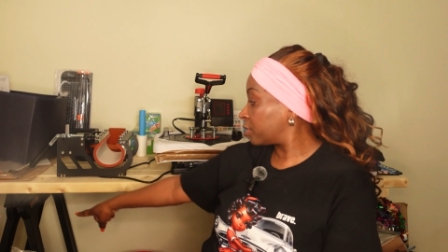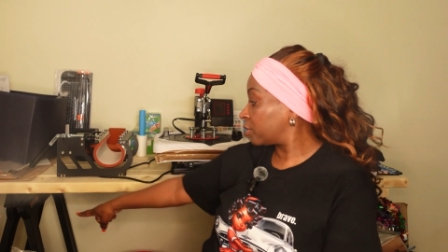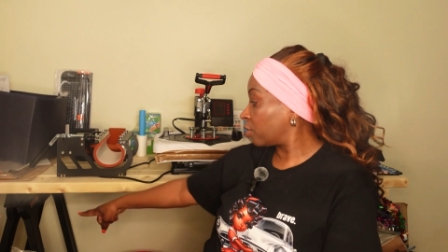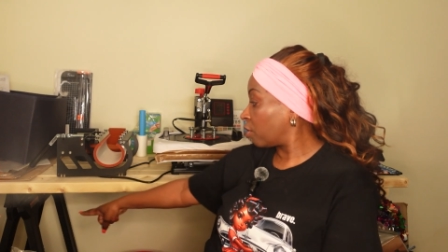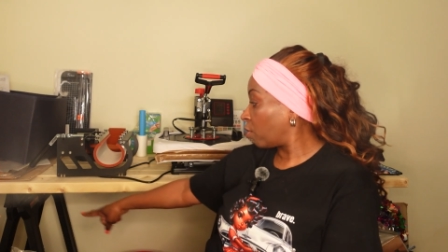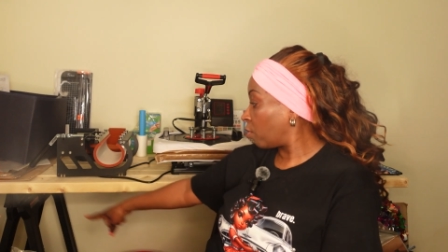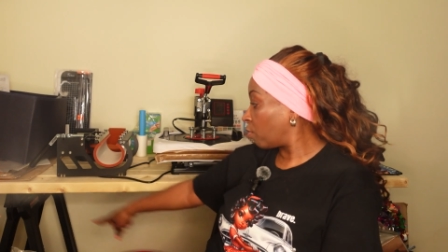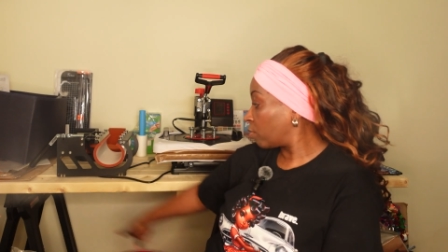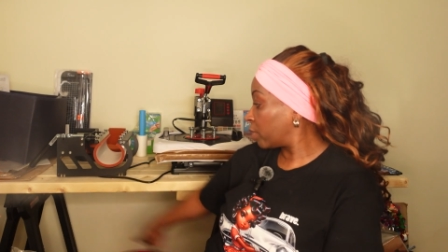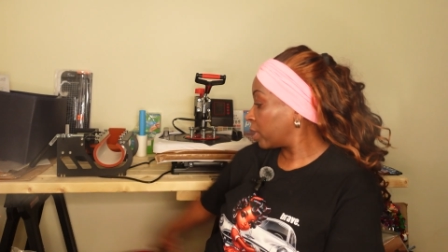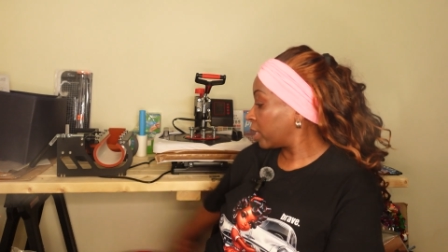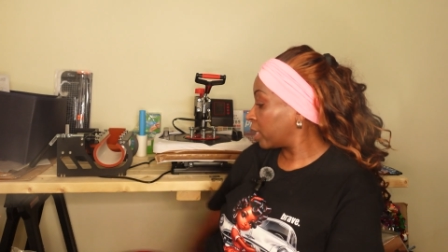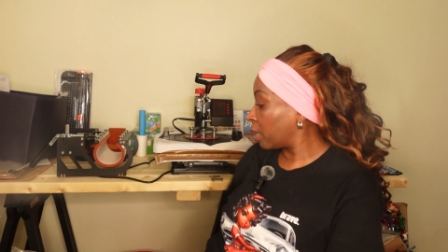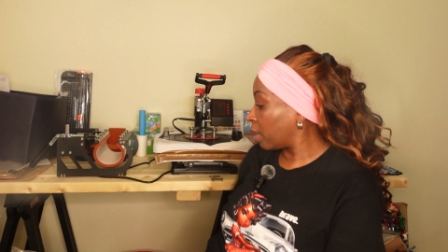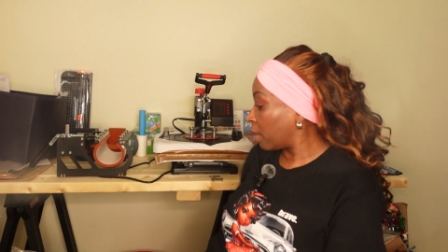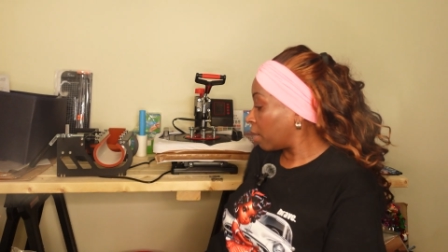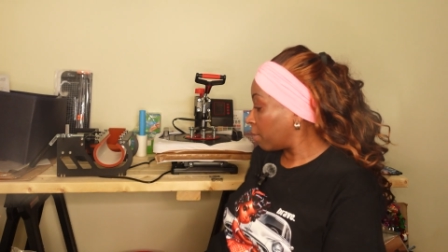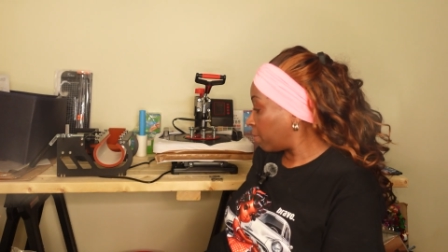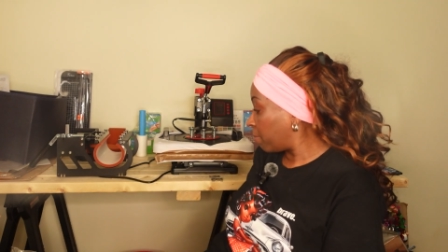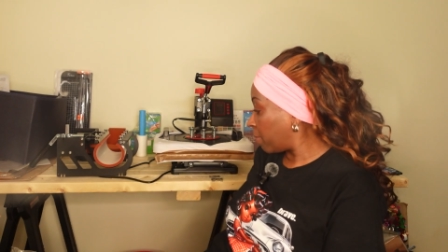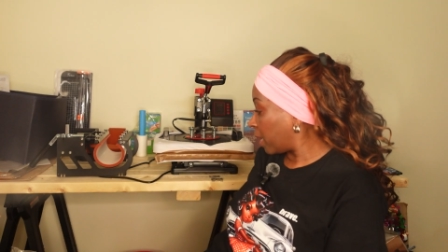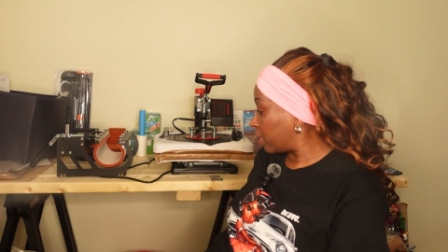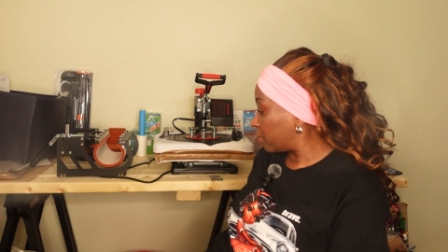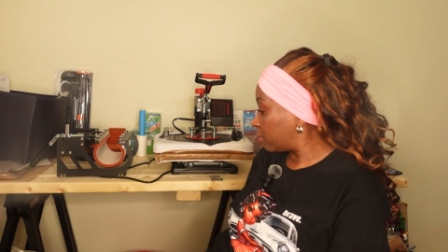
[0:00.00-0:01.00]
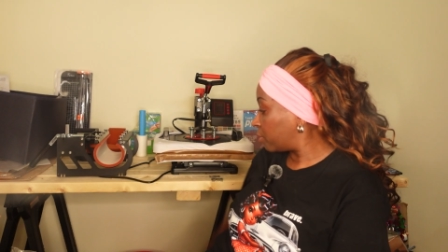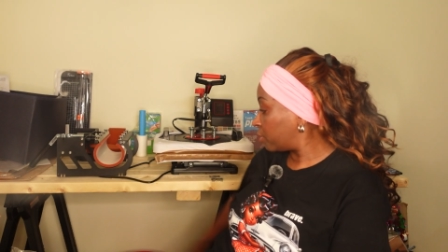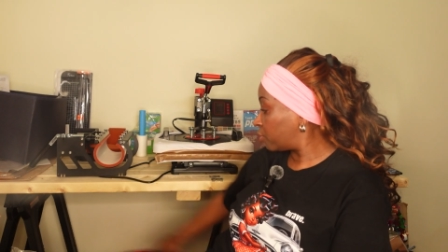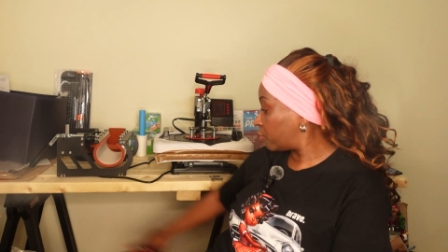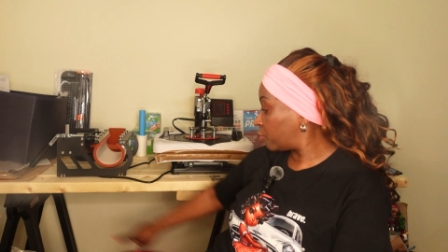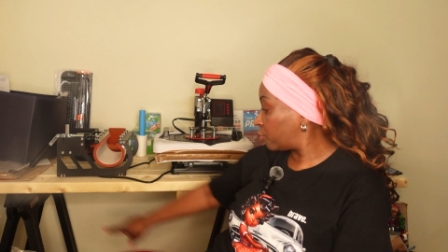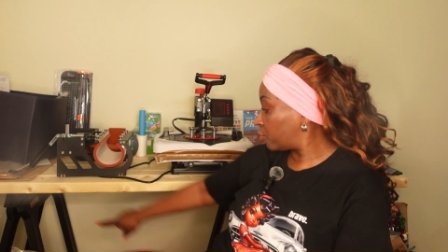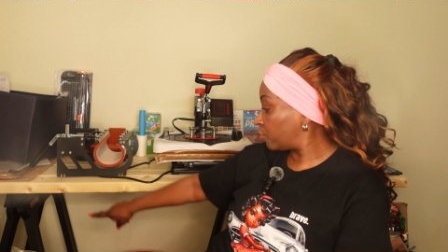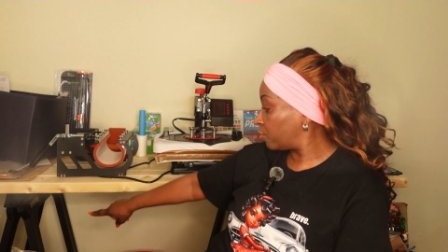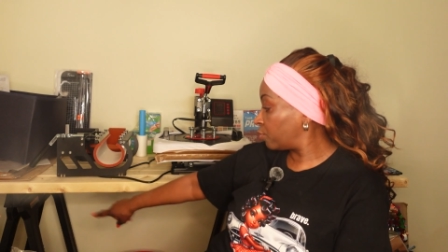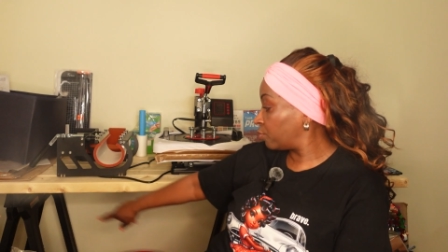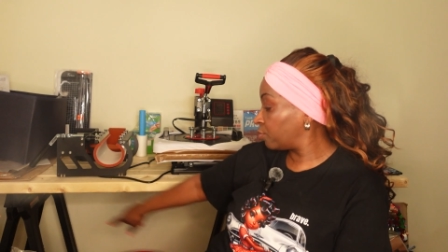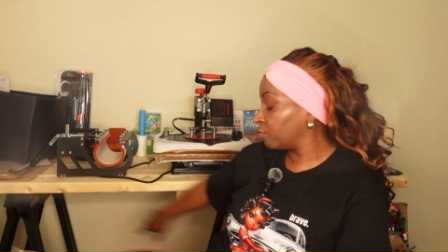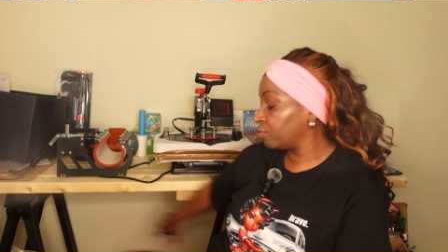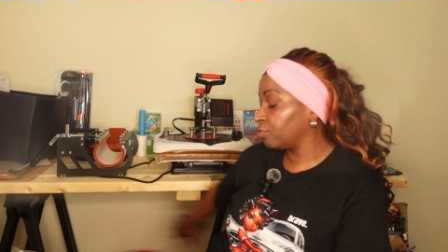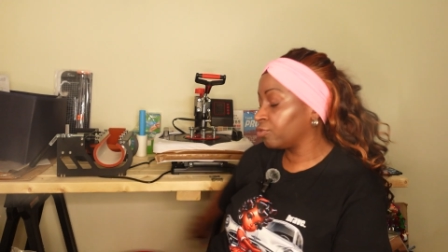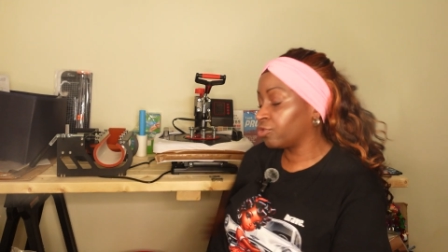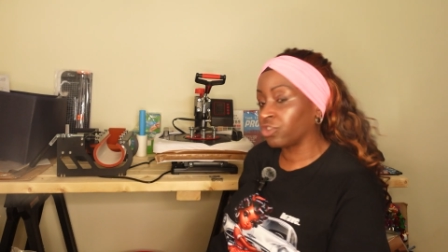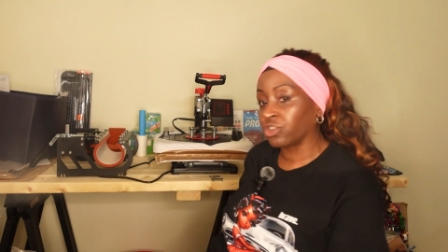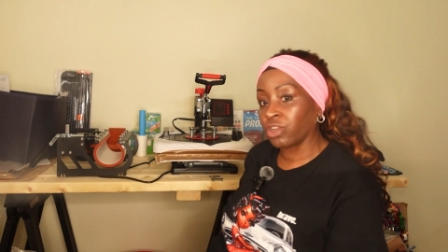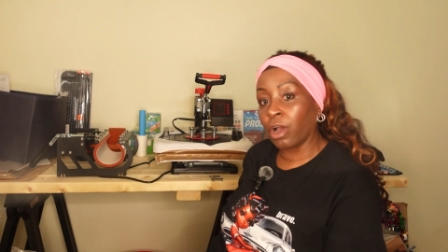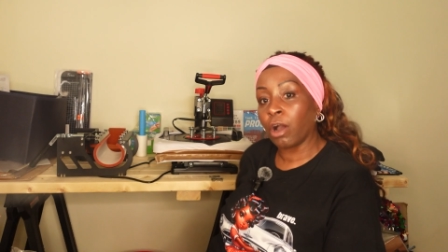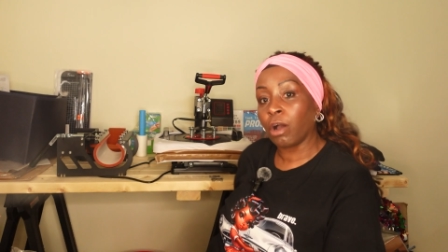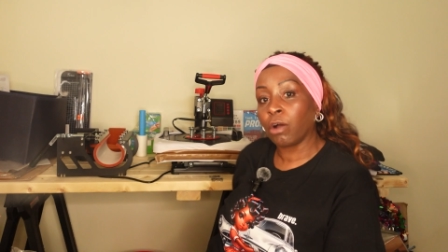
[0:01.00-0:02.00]
It's holding up by the two
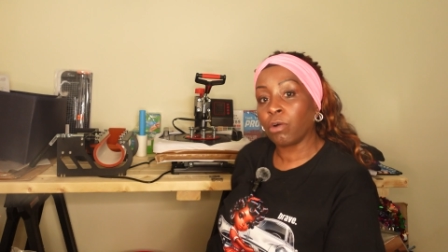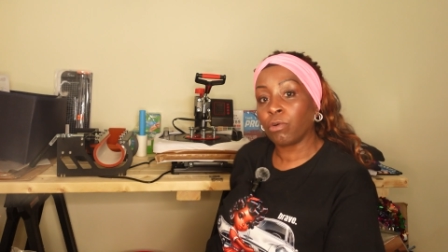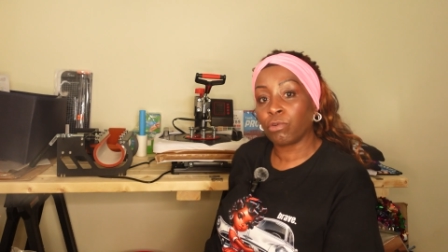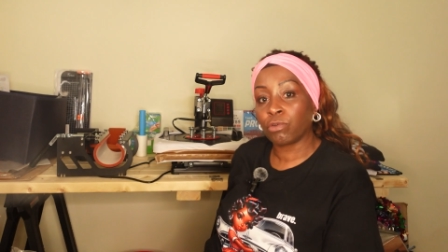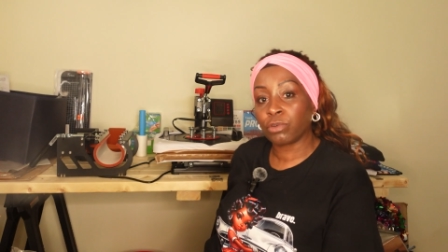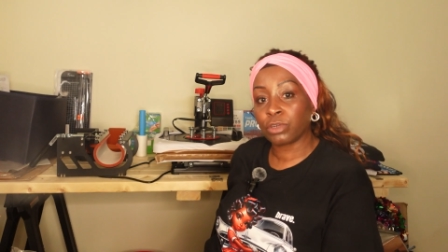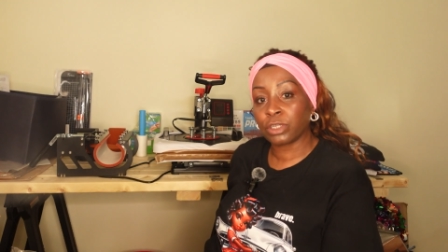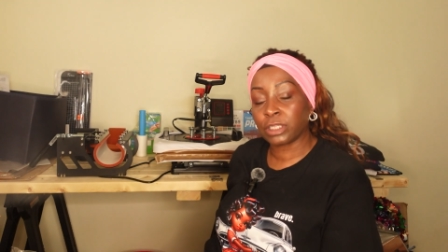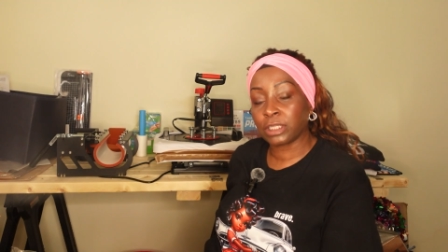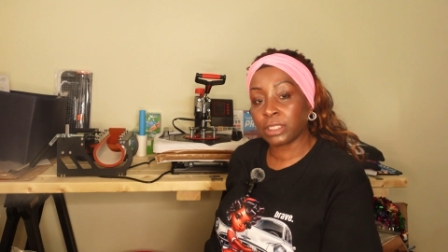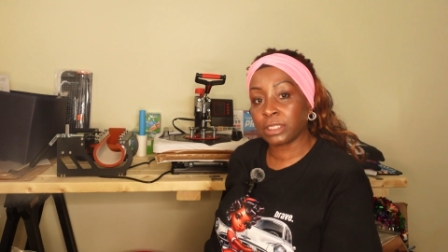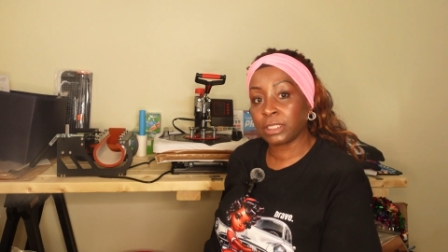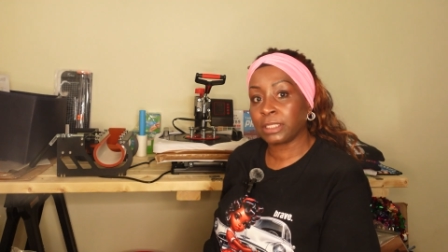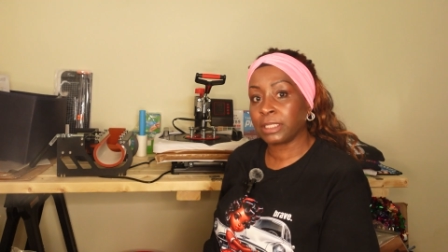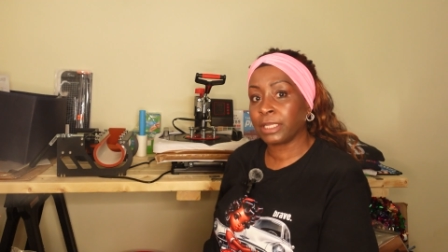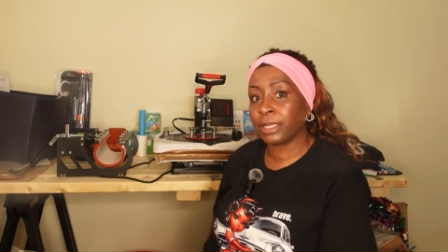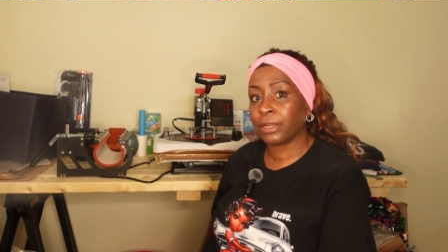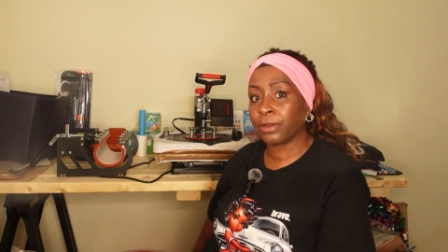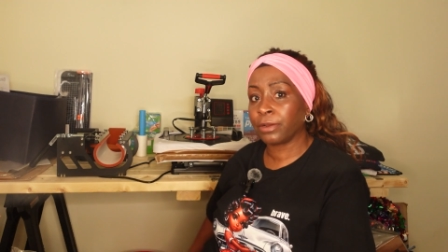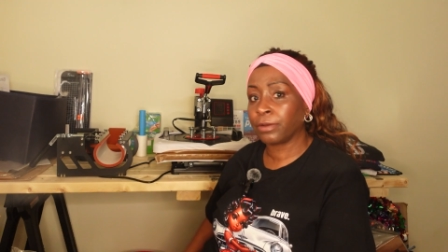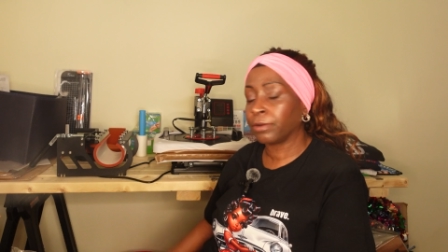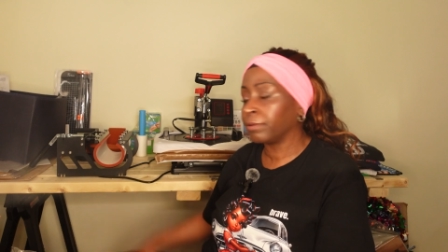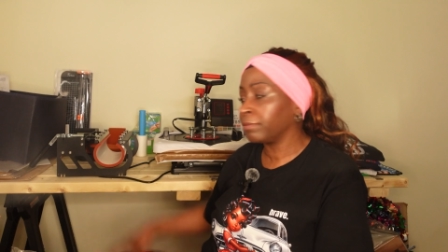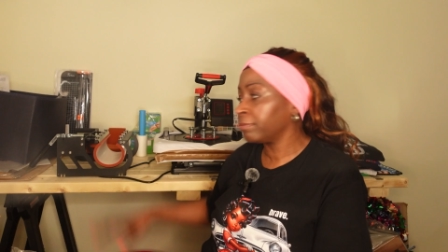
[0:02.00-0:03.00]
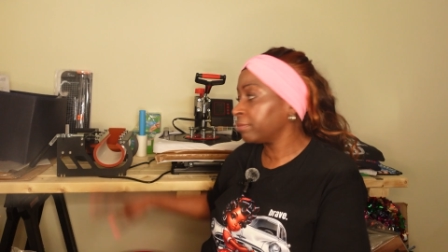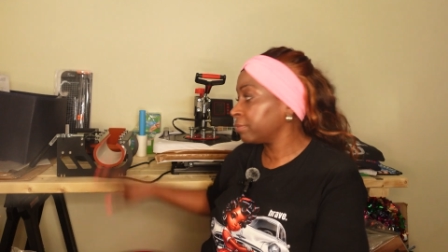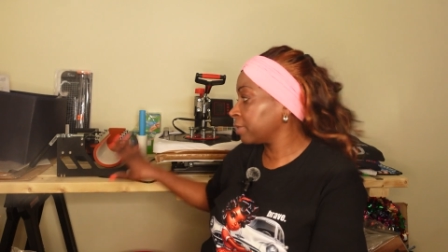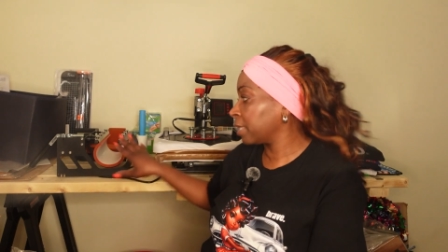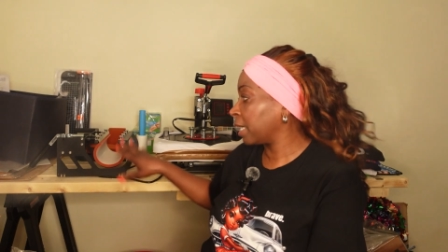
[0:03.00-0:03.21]
sawhorses there.